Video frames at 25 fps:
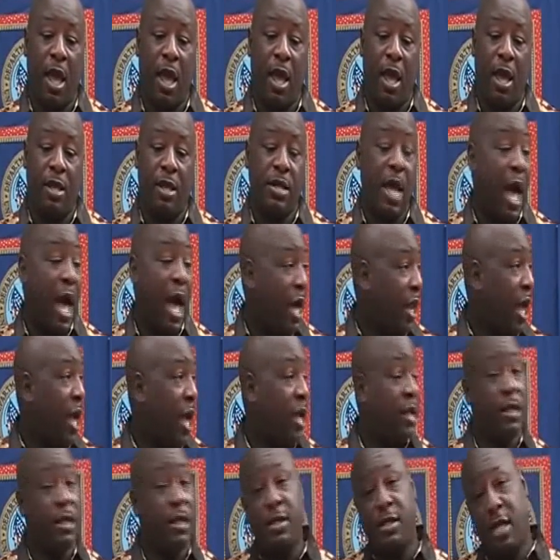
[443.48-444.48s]
As I
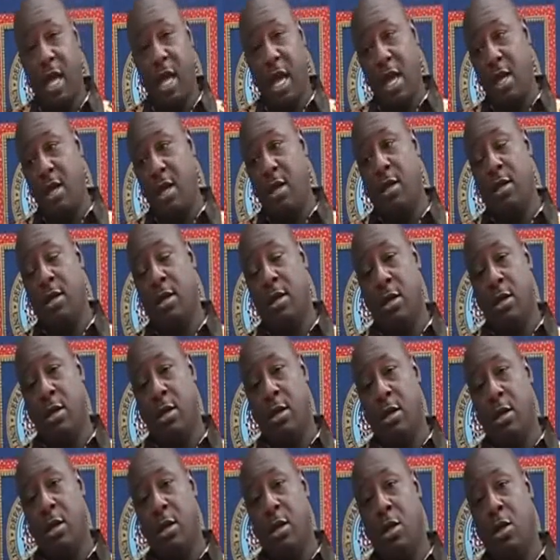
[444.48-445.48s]
like to say,
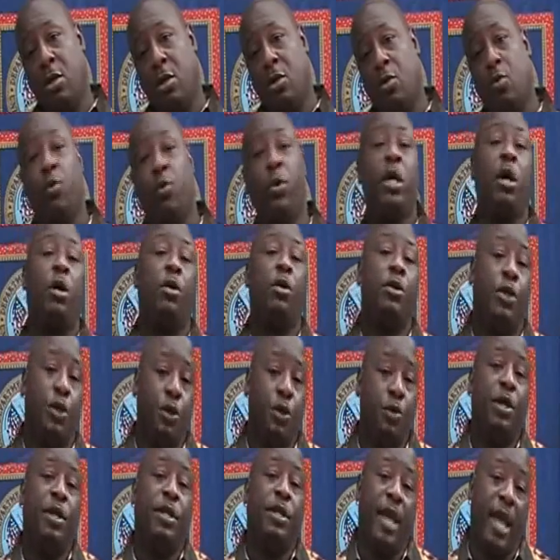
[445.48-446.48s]
we're going to
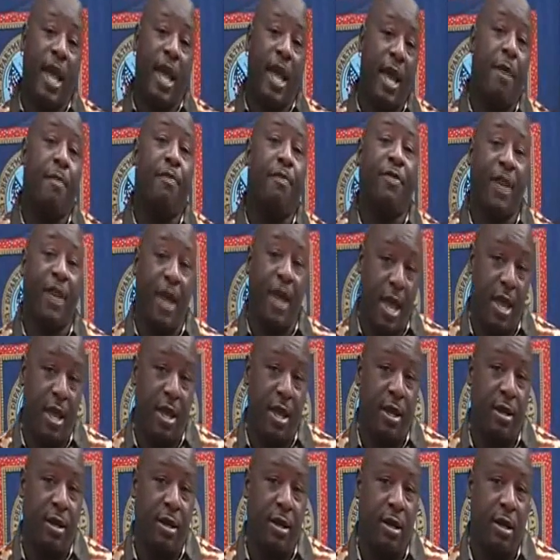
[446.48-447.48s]
do the damn
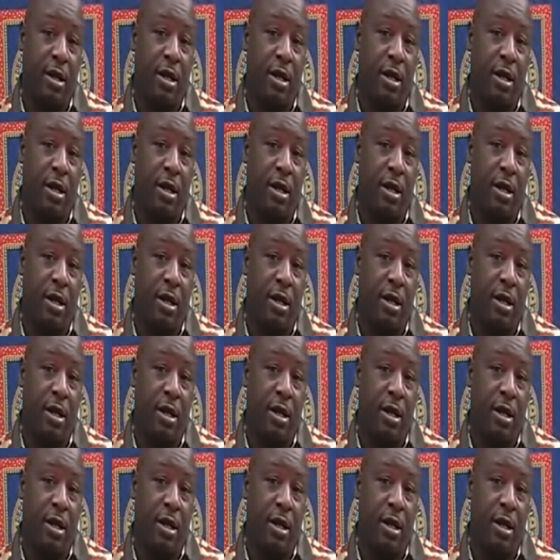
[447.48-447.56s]
thing,